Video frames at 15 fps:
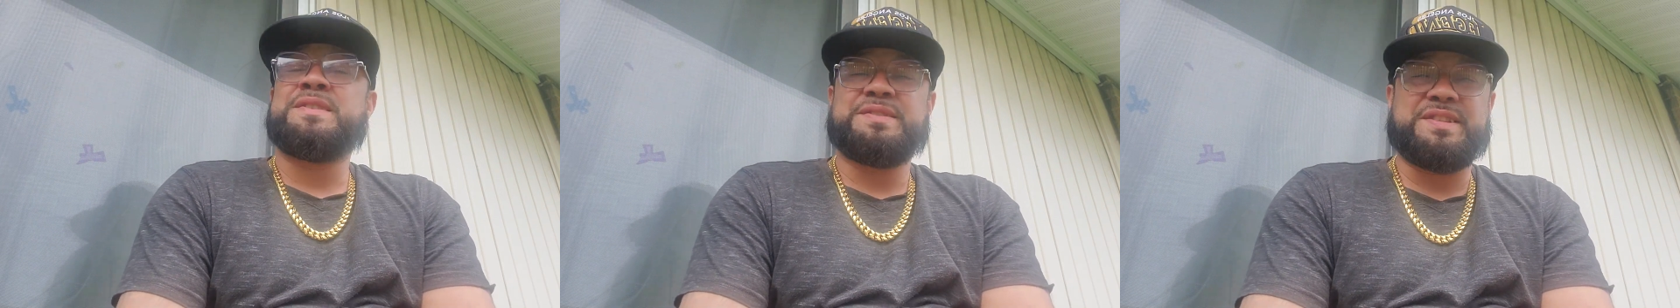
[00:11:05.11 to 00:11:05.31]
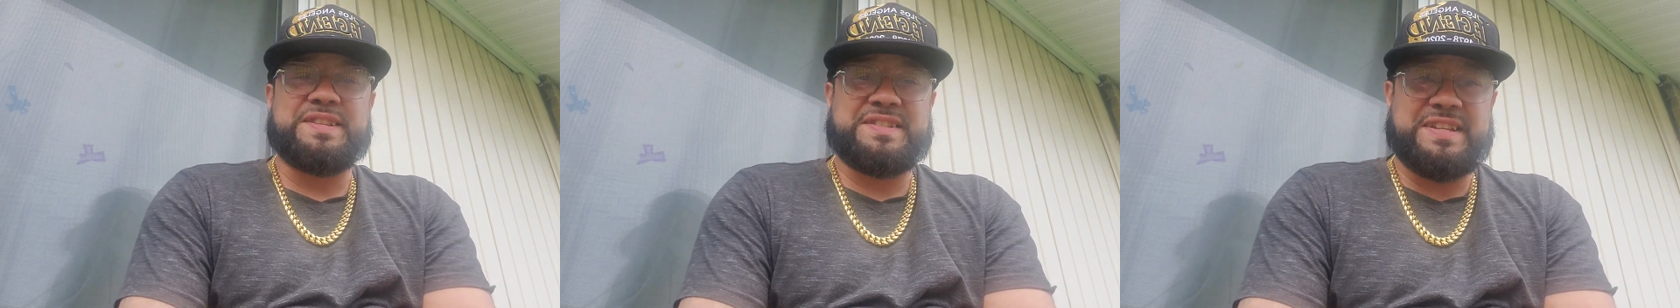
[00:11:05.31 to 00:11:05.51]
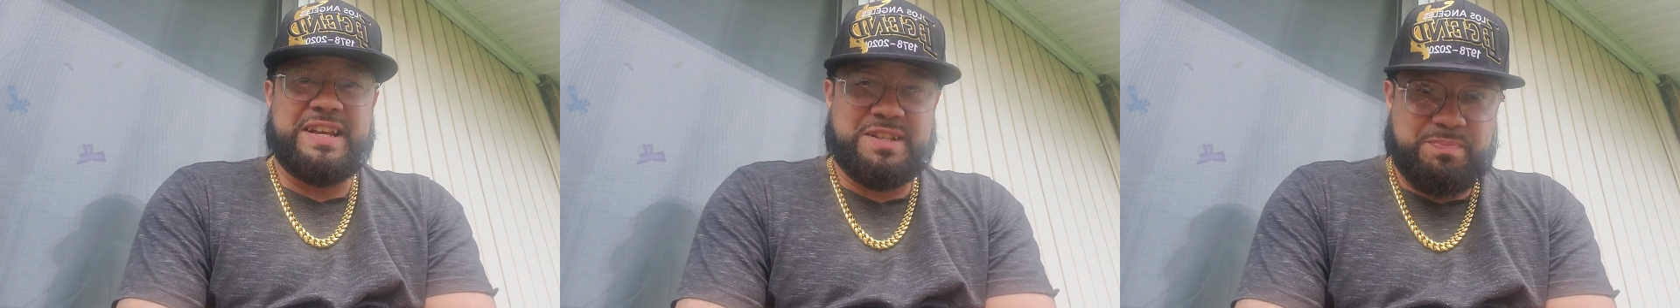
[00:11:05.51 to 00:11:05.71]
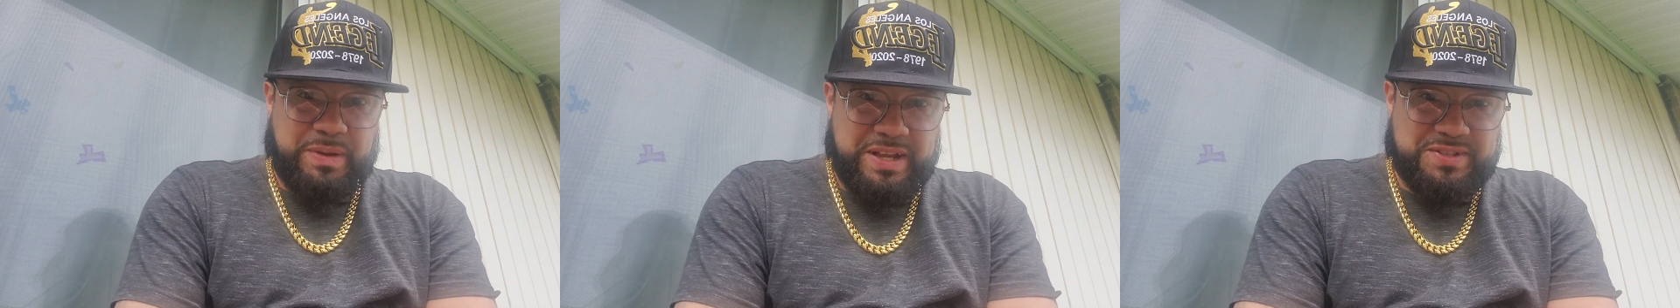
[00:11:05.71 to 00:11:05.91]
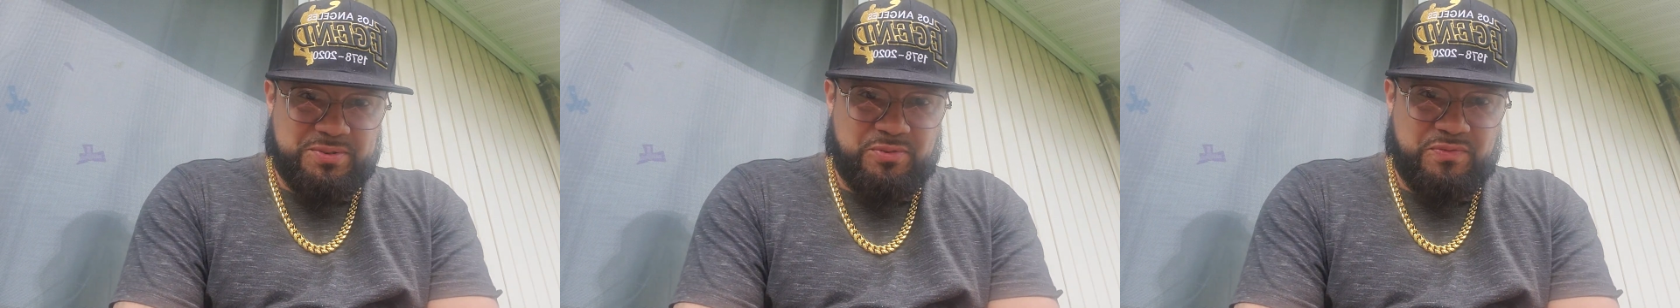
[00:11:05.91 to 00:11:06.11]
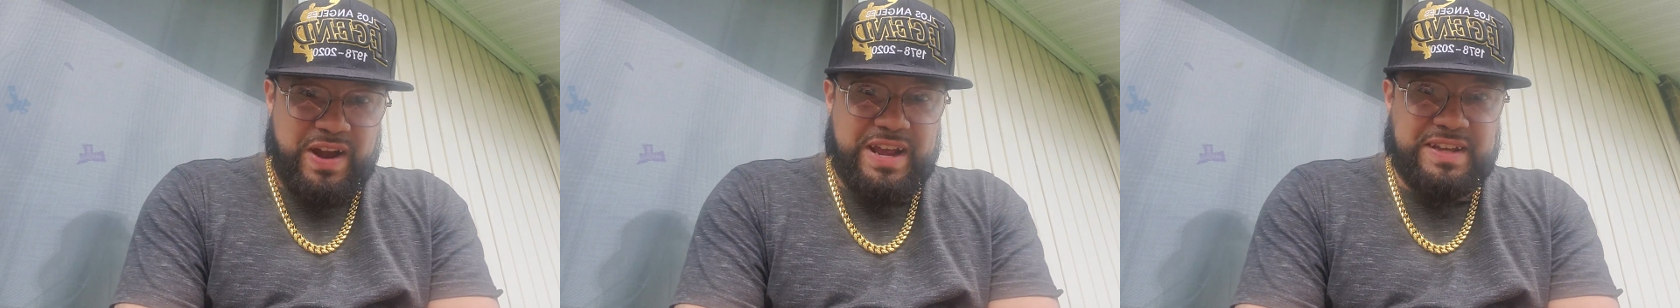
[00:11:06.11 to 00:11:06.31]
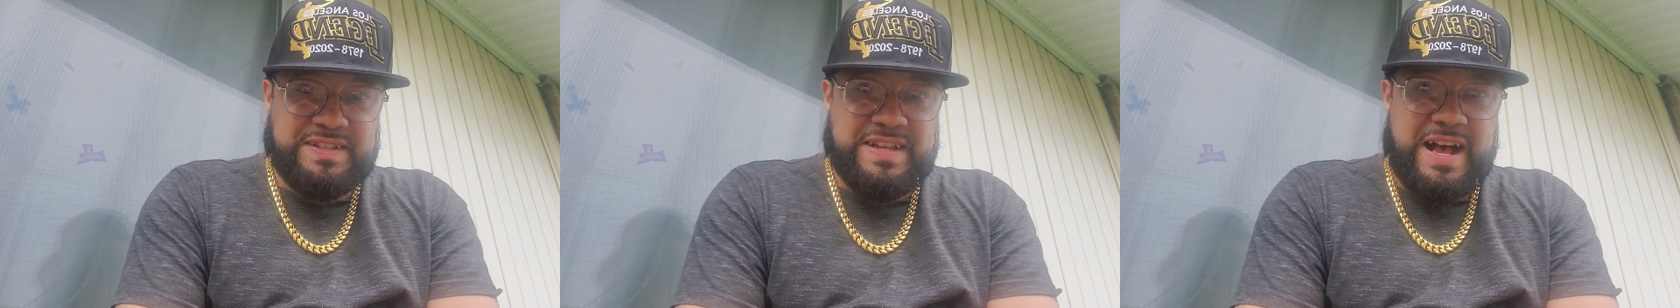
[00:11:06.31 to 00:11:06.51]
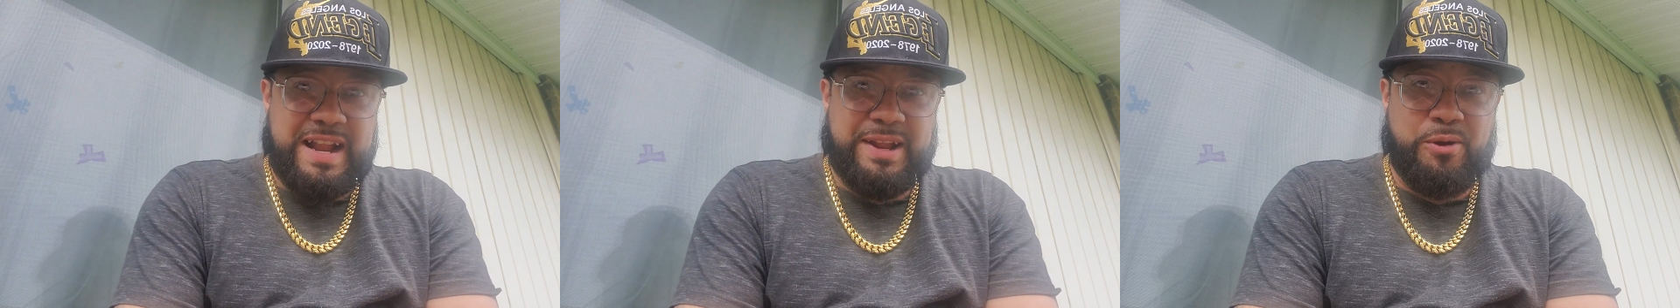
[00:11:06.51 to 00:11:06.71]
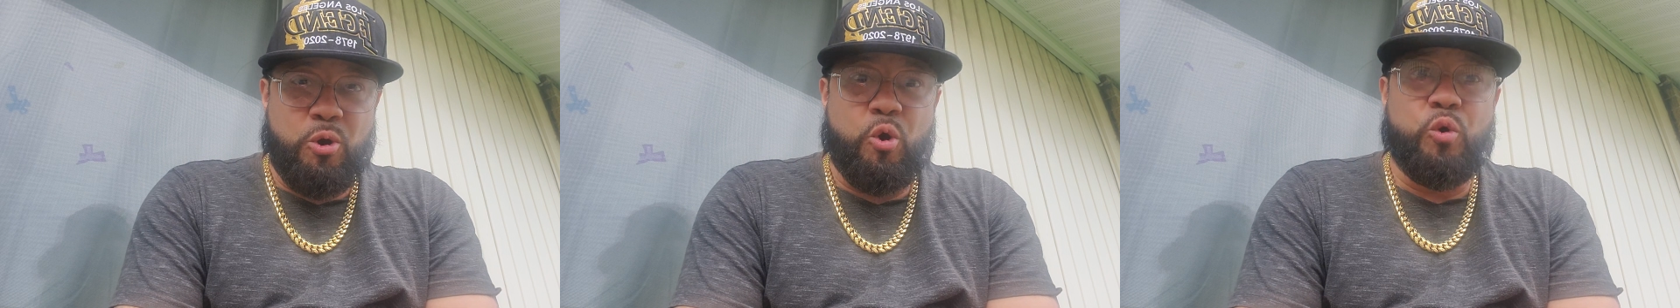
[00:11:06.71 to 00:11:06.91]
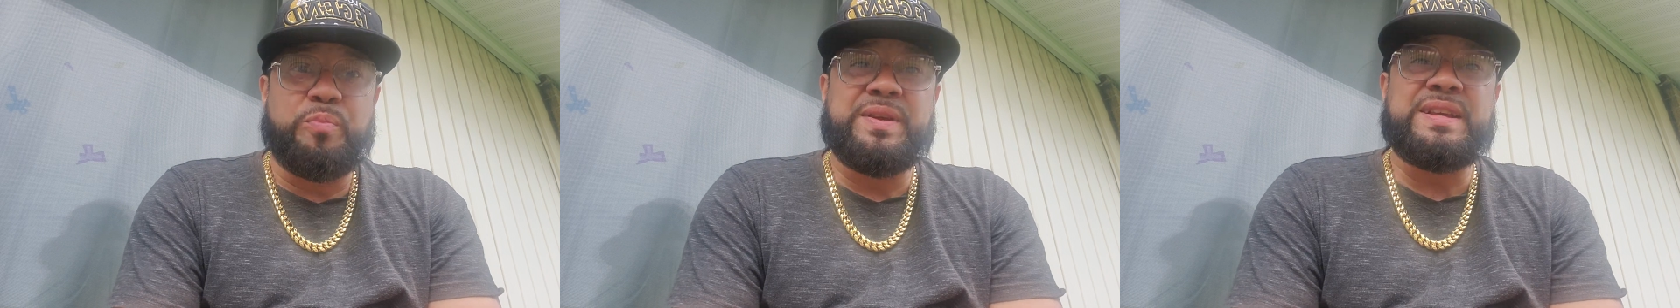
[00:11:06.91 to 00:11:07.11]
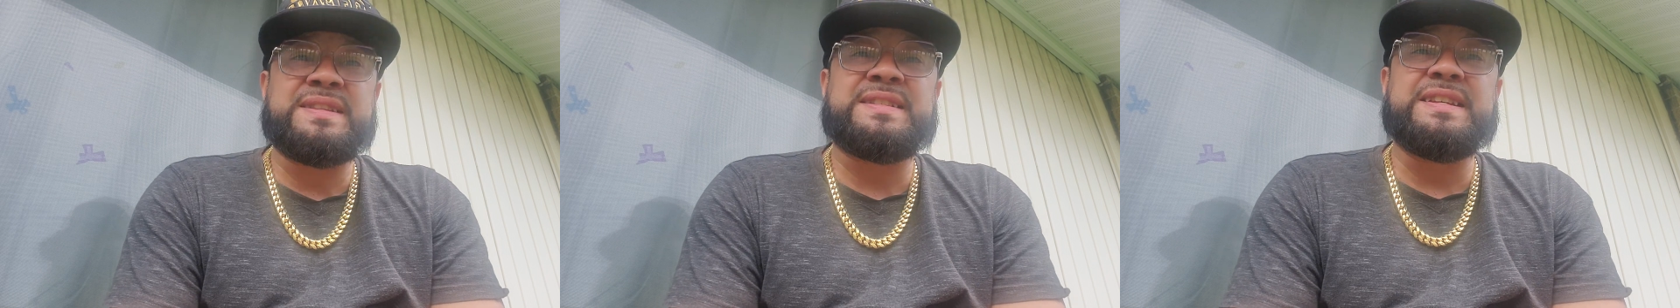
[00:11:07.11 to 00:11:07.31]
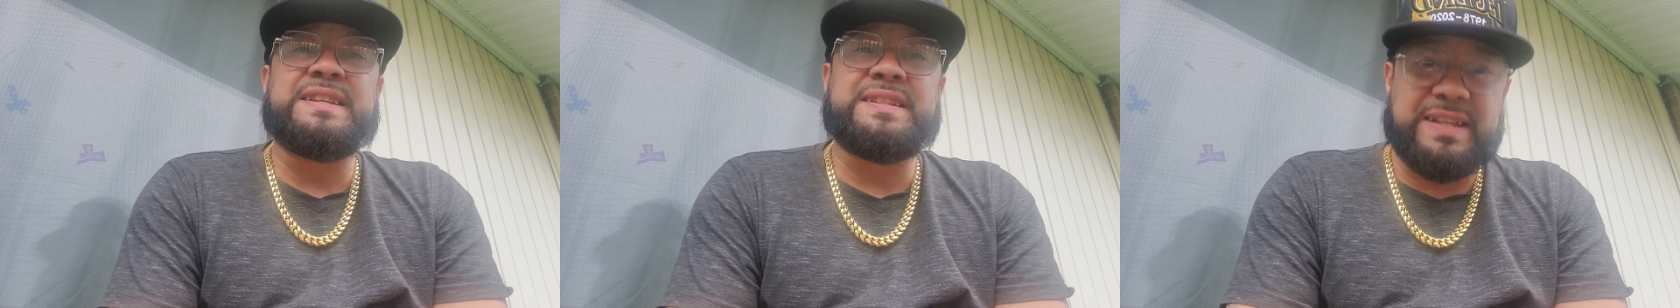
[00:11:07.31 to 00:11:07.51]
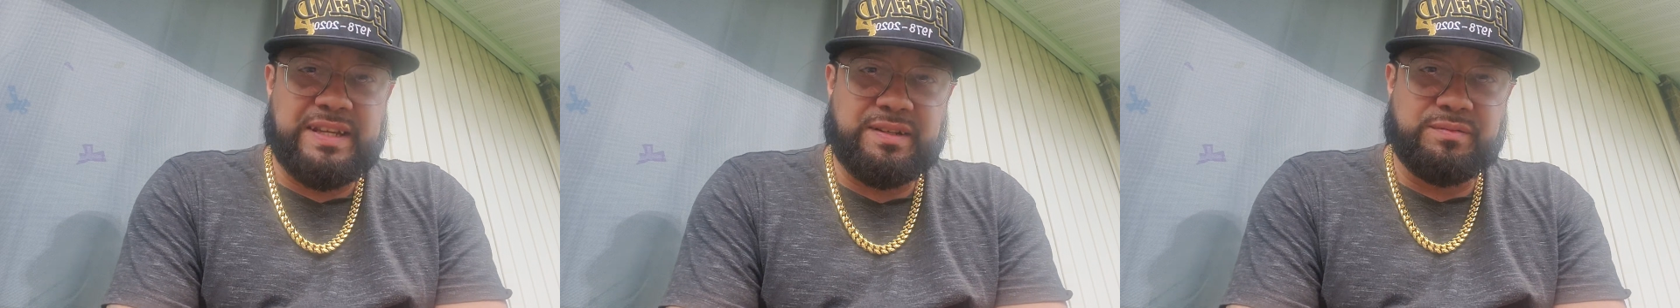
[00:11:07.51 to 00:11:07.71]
This takes place on Rikers Island, OBCC